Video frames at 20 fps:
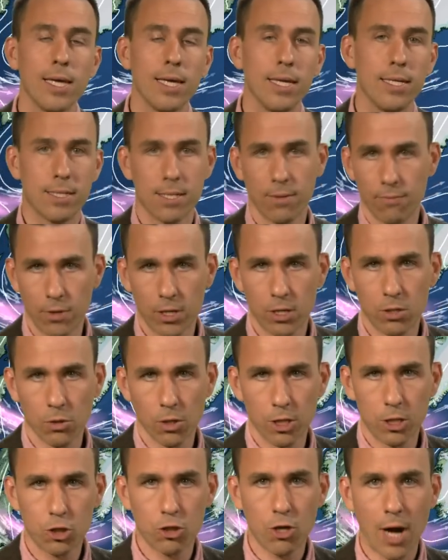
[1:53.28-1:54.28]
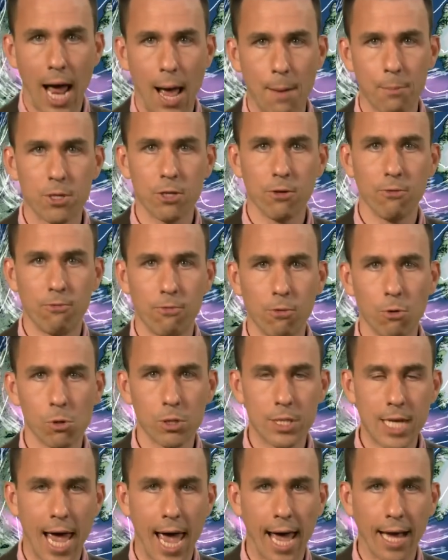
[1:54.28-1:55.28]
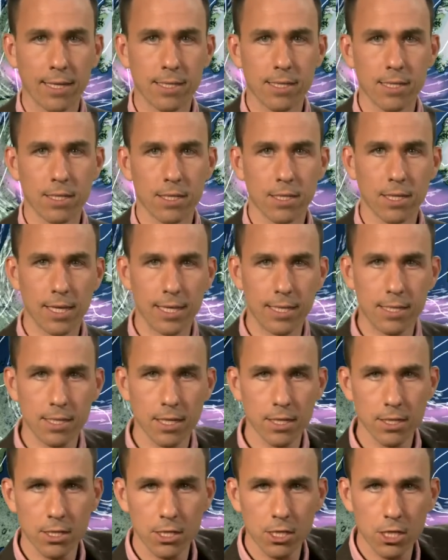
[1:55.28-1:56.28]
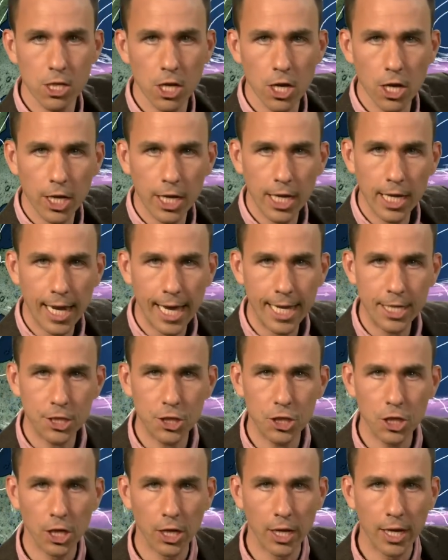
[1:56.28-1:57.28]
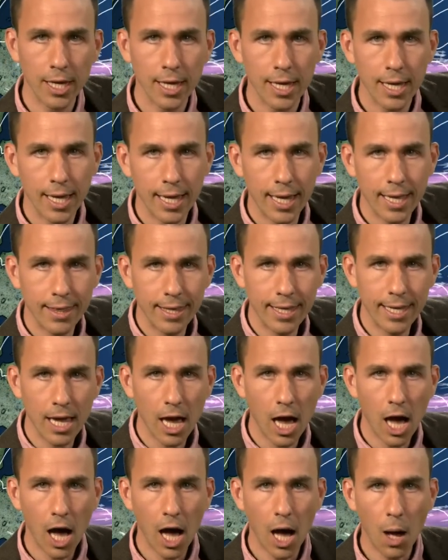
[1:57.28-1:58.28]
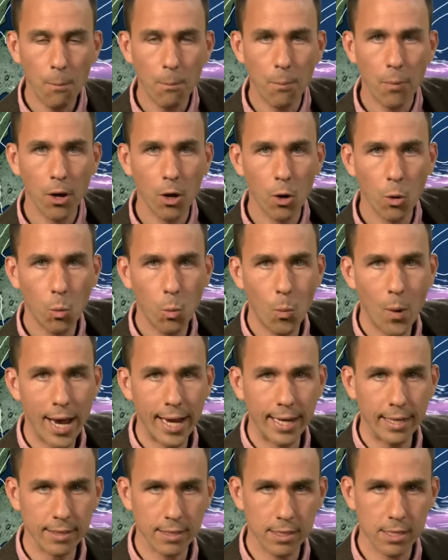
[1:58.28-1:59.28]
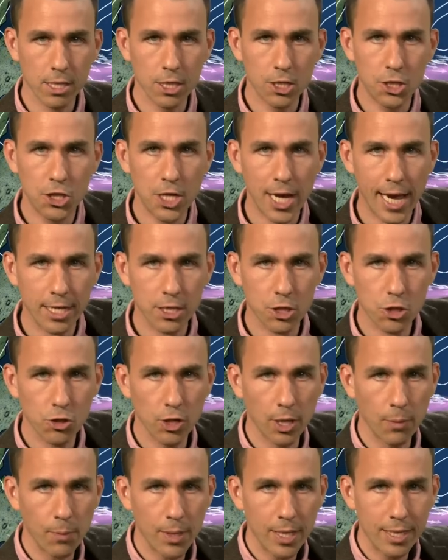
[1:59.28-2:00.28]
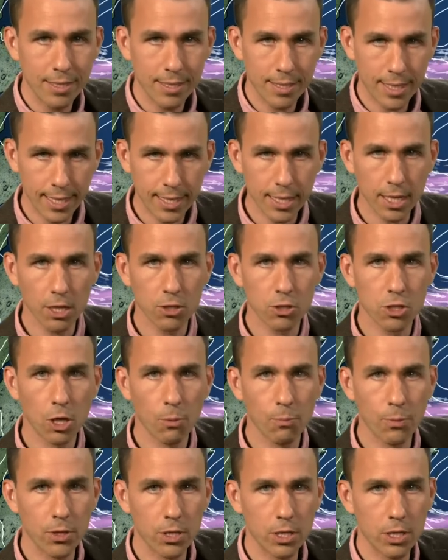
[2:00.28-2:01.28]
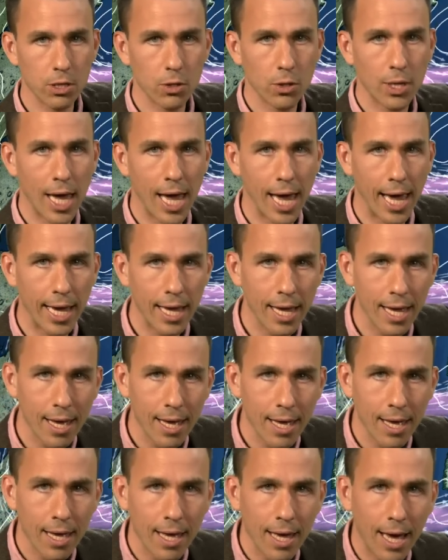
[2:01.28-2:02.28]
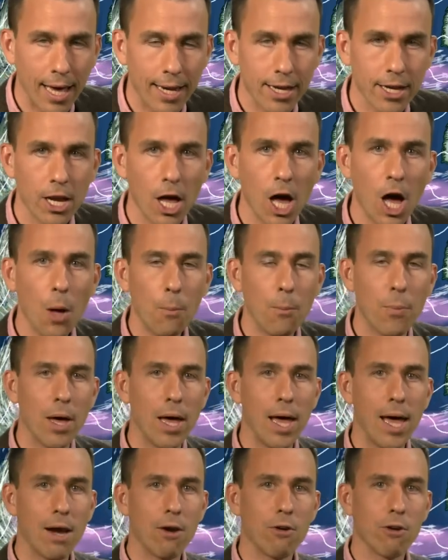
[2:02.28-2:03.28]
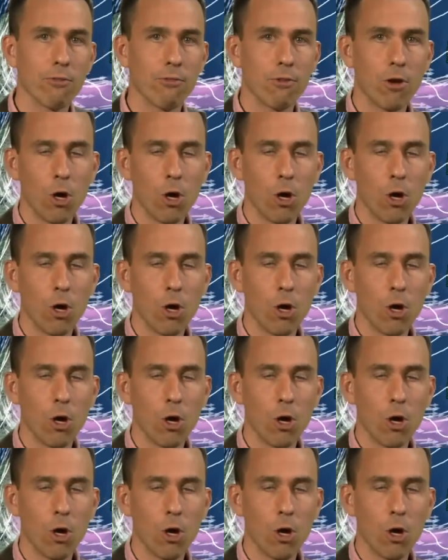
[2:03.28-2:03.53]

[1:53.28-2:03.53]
is something called a trapped vortex. So this circulation in the upper winds, the jet stream sitting on top of the UK and an upper area of